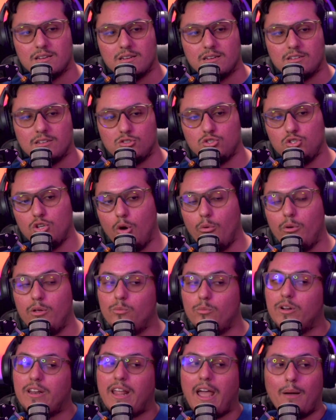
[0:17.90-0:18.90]
knowing
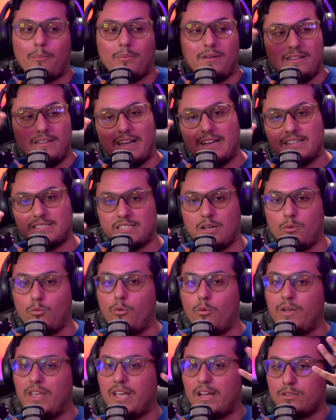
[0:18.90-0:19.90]
what happened last time when
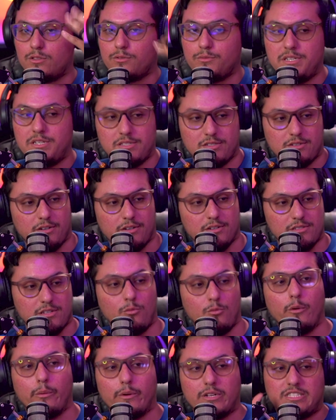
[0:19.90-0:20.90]
we had 3 stars and
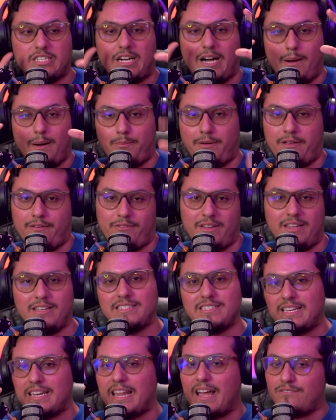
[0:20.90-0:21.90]
we were top heavy and
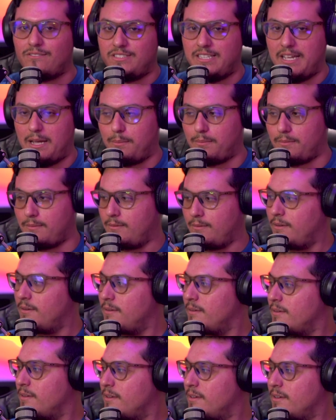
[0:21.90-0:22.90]
didn't have depth?
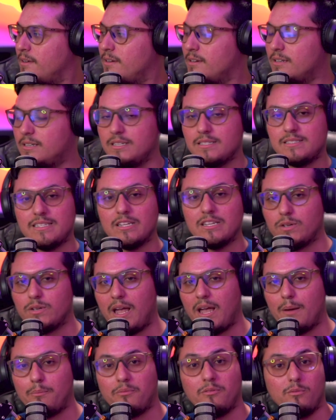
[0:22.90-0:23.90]
Because that's what
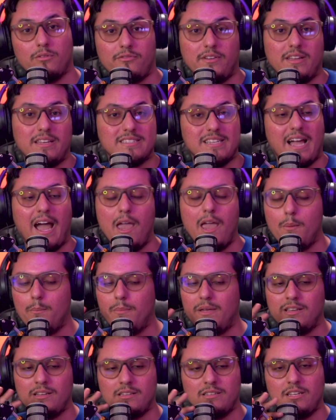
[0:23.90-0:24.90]
happened with Phoenix. I
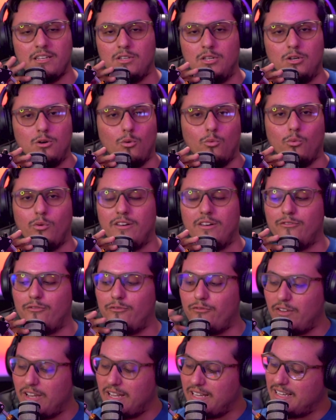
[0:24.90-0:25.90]
immediately knew when
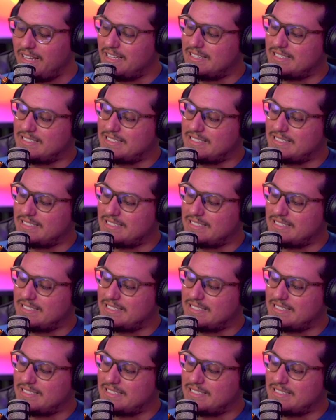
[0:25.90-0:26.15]
Phoenix